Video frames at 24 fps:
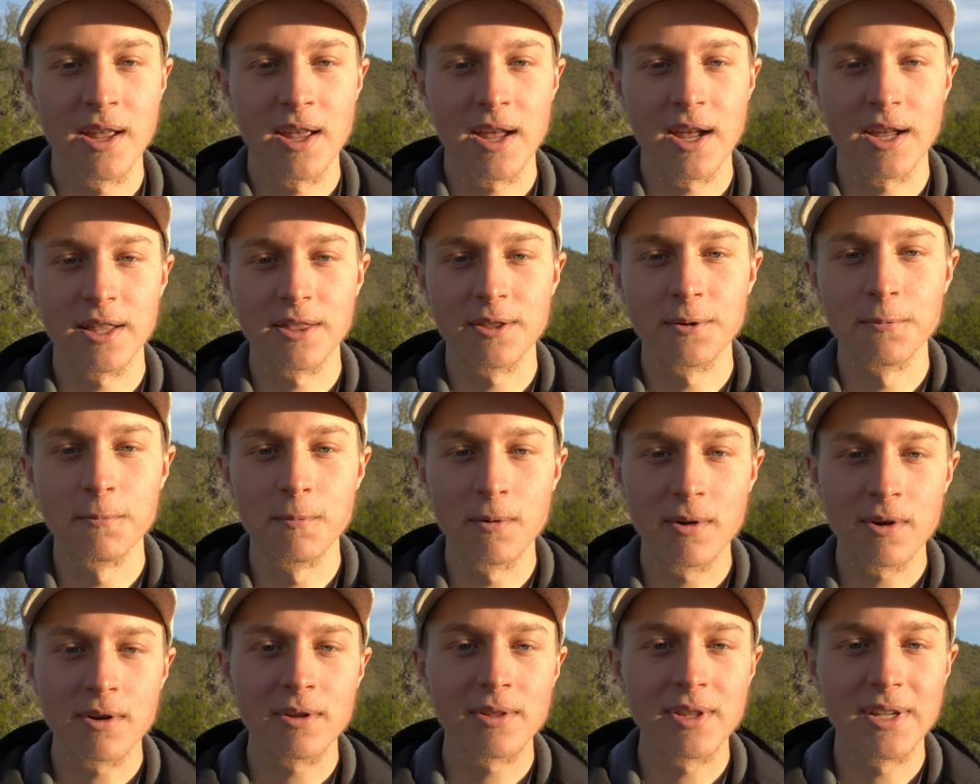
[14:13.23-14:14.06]
And the
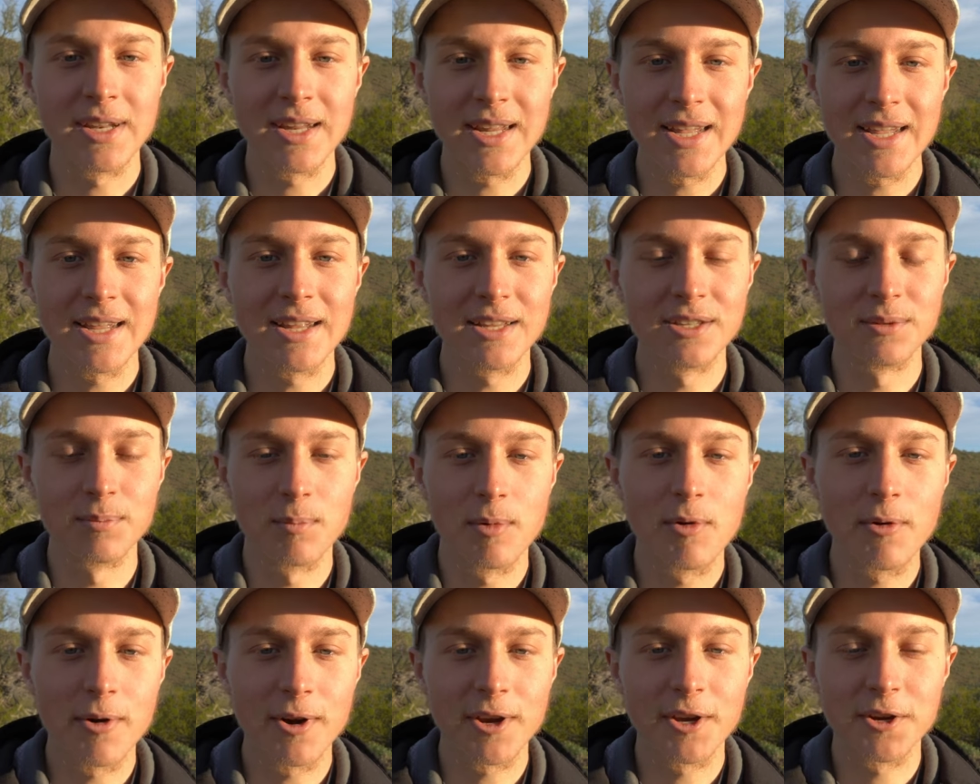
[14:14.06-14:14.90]
world needs
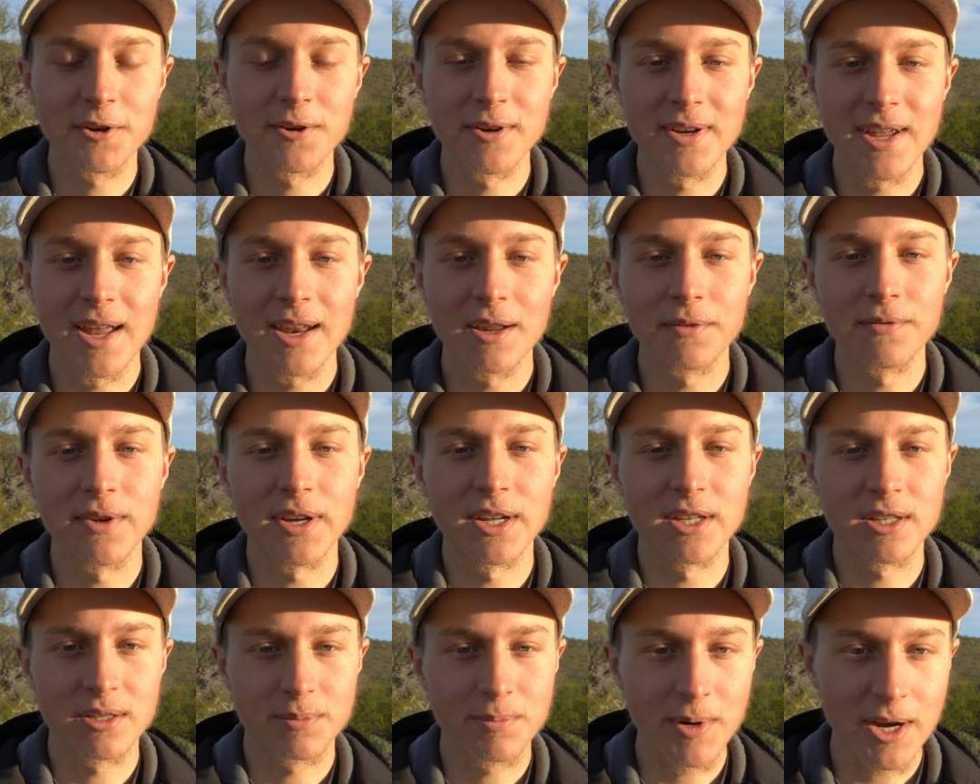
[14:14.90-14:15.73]
more creative
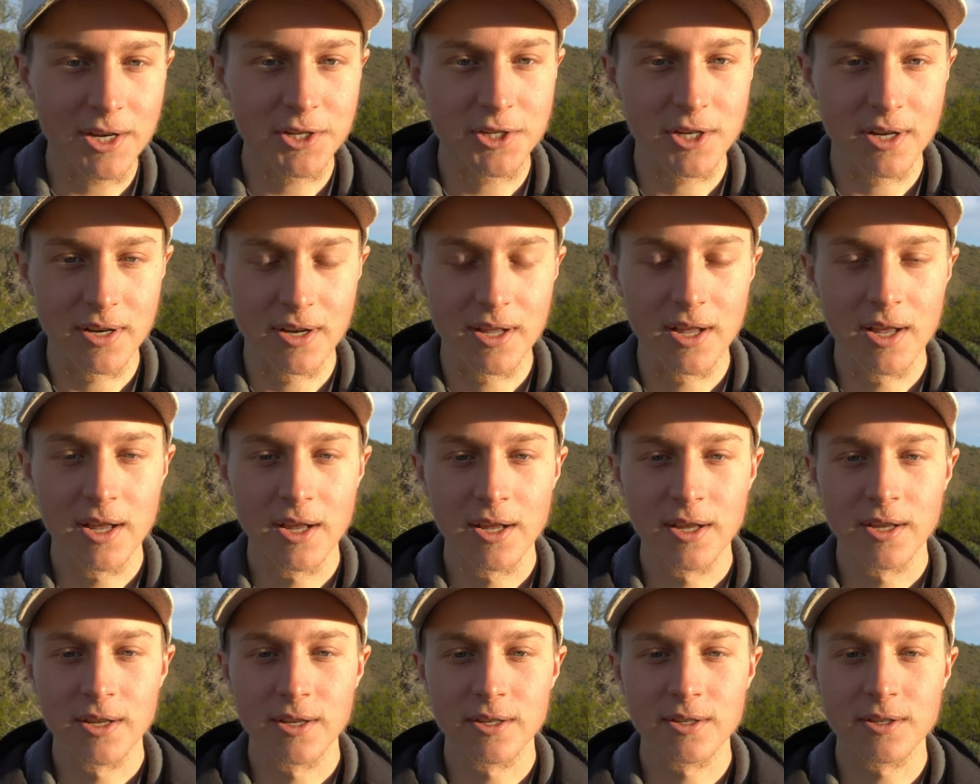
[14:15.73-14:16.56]
expression.
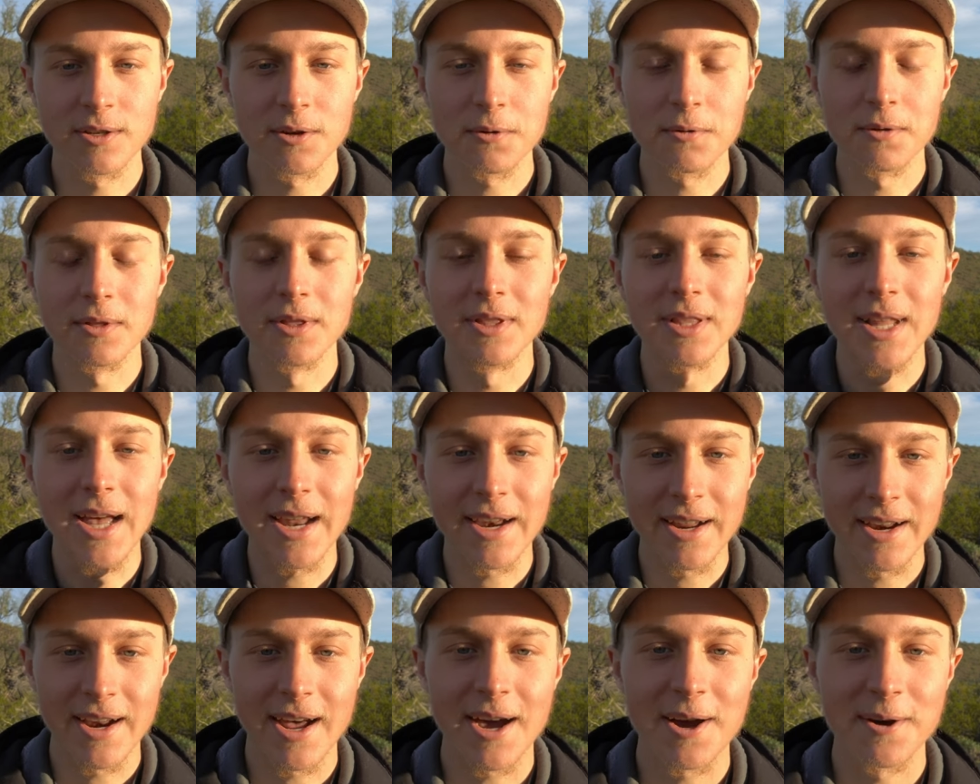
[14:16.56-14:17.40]
So let
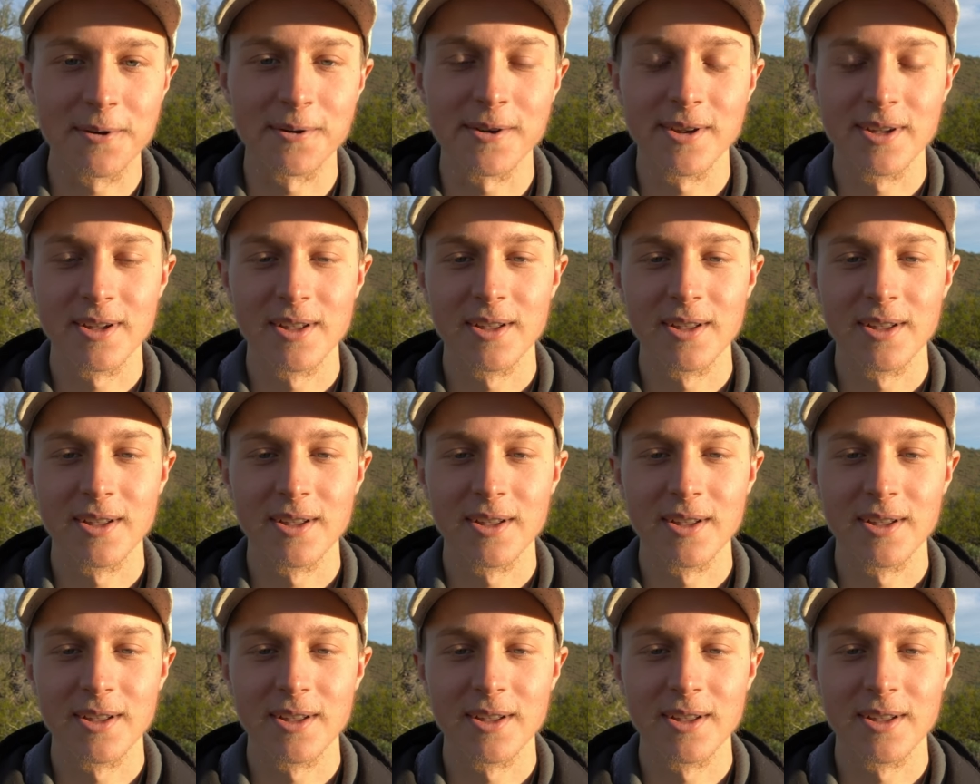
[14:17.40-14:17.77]
it out.